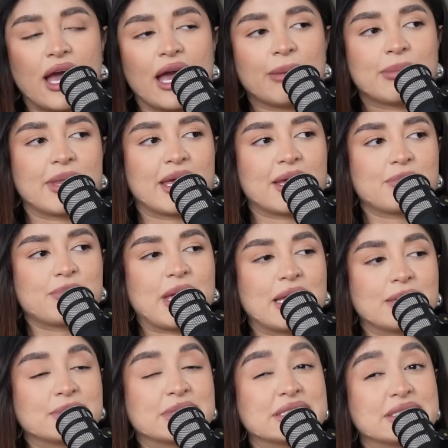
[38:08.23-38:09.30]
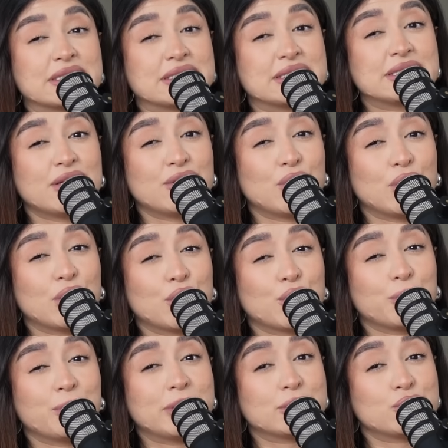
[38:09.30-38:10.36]
I'm like, babe, does this sound a
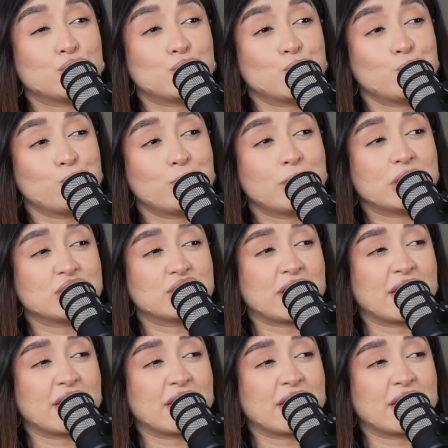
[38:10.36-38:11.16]
little bit too much?